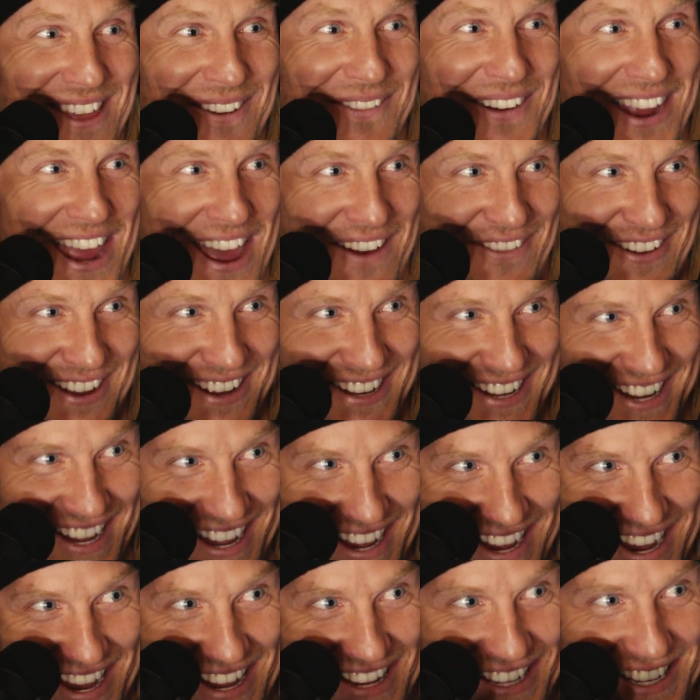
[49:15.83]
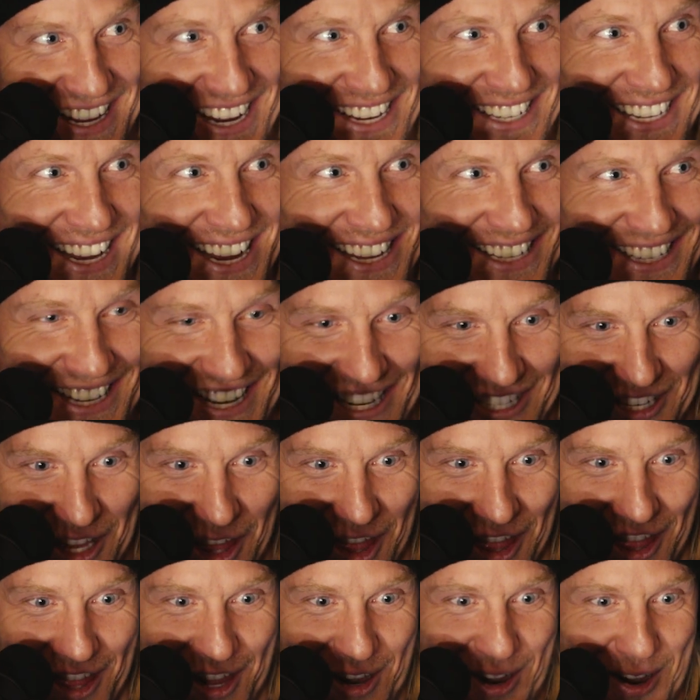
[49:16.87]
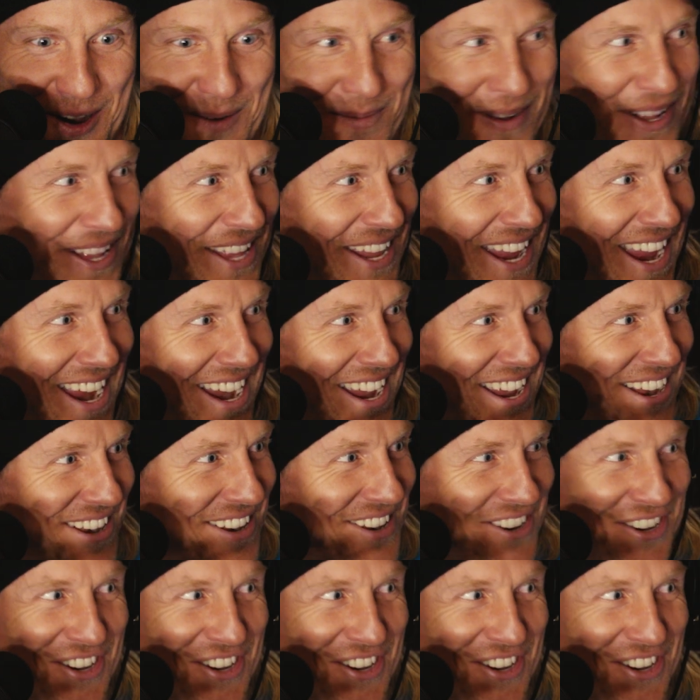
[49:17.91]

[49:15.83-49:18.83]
and then we have a 686 thermalated,